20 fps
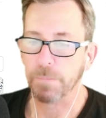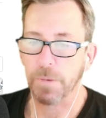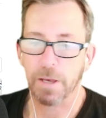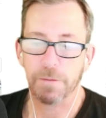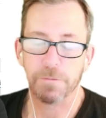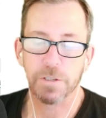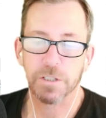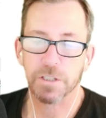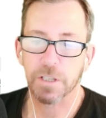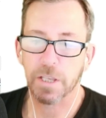
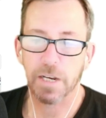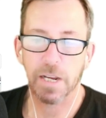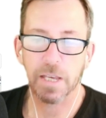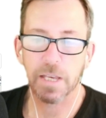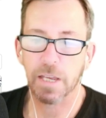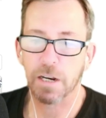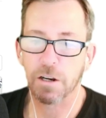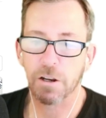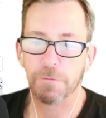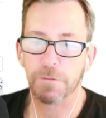Obviously, they
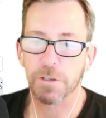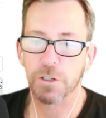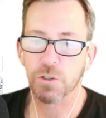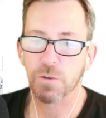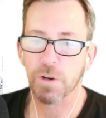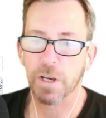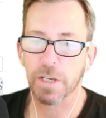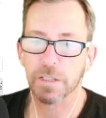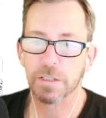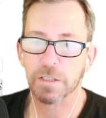didn't get enough
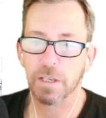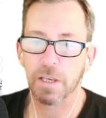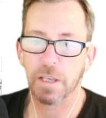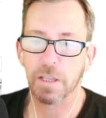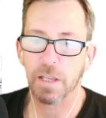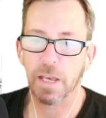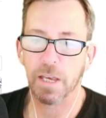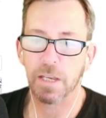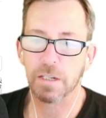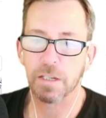interest,
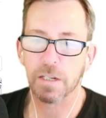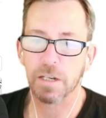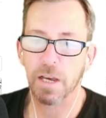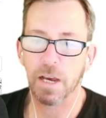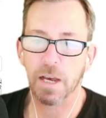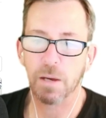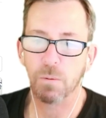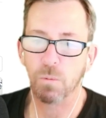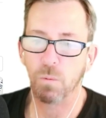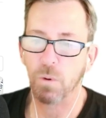and they did
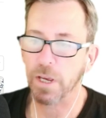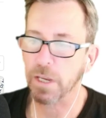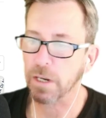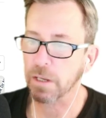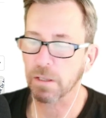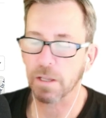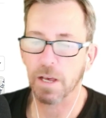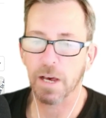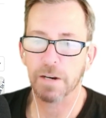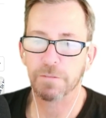not wait
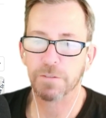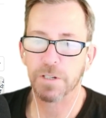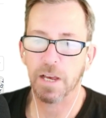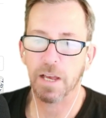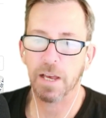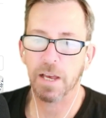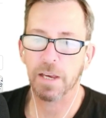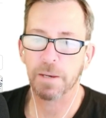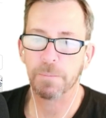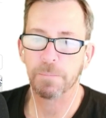a lot of
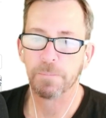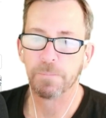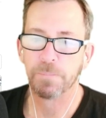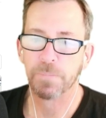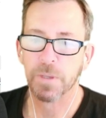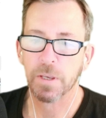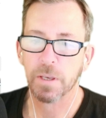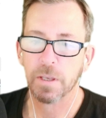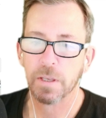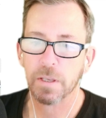time
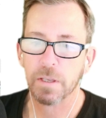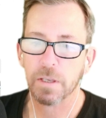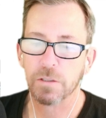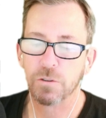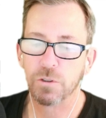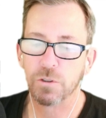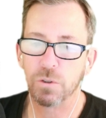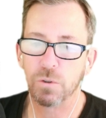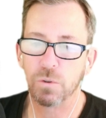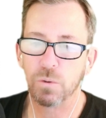
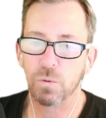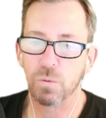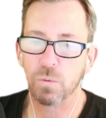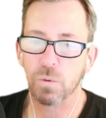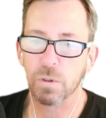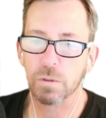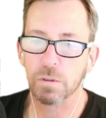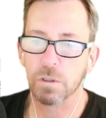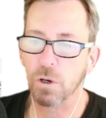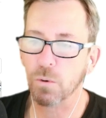
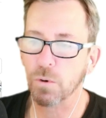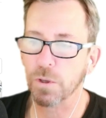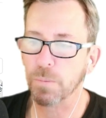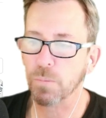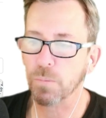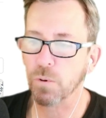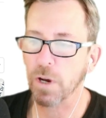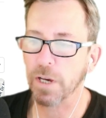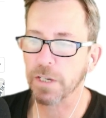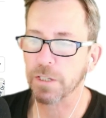to lower the
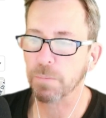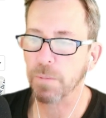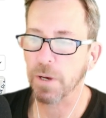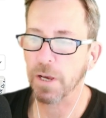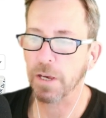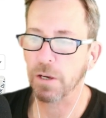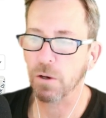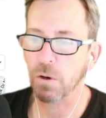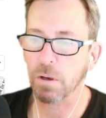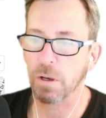price
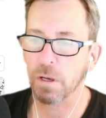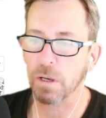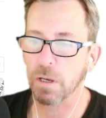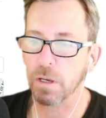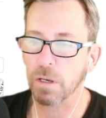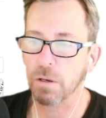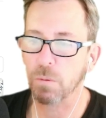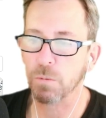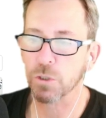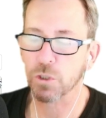by
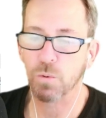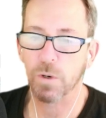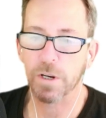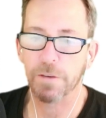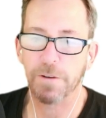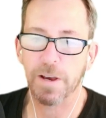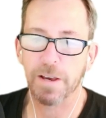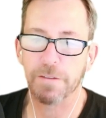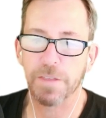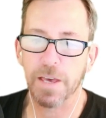almost
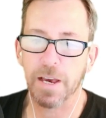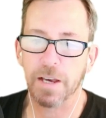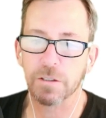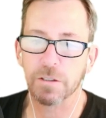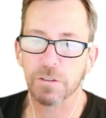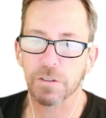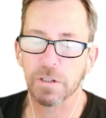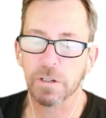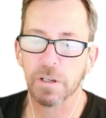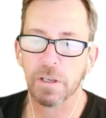
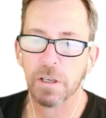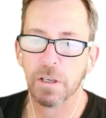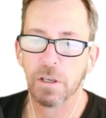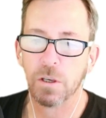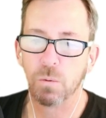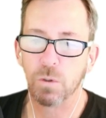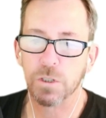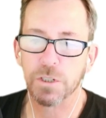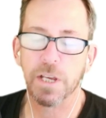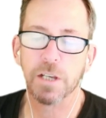$25,000,
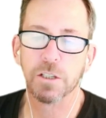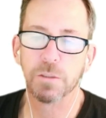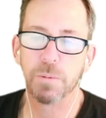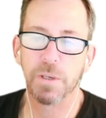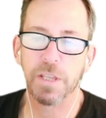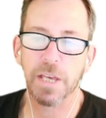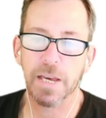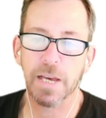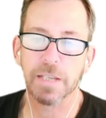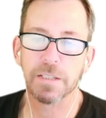which tells
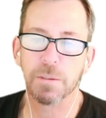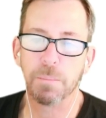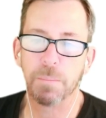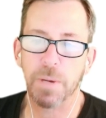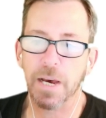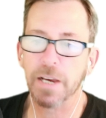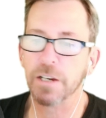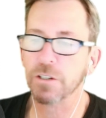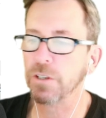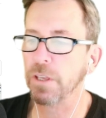me they got some
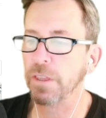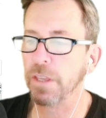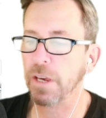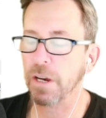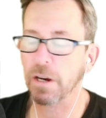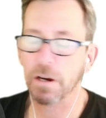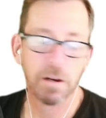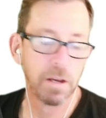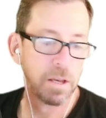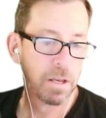buyers in
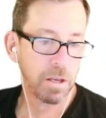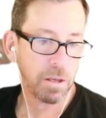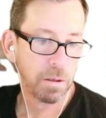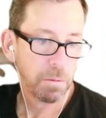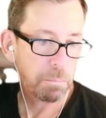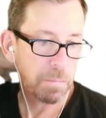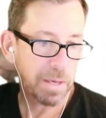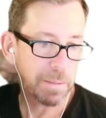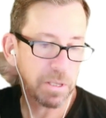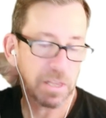there,
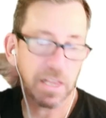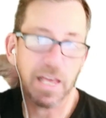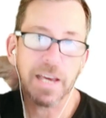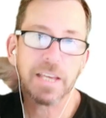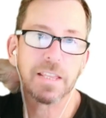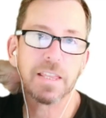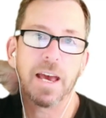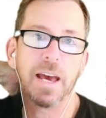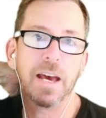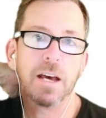maybe
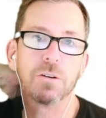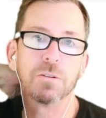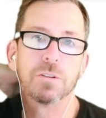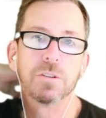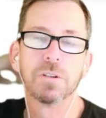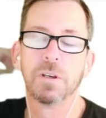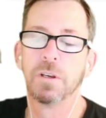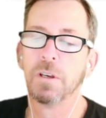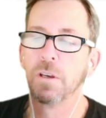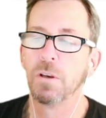liked the
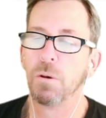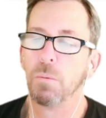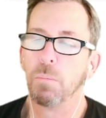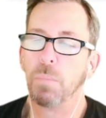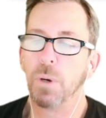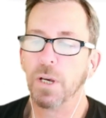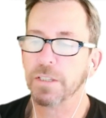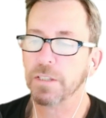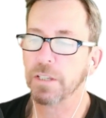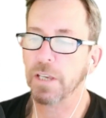house,
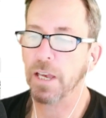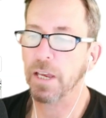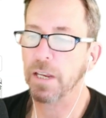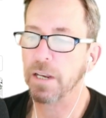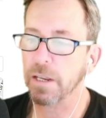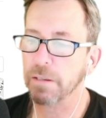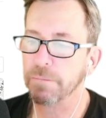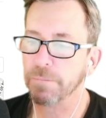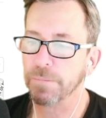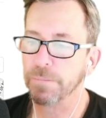but
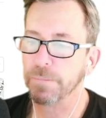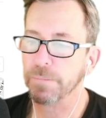said,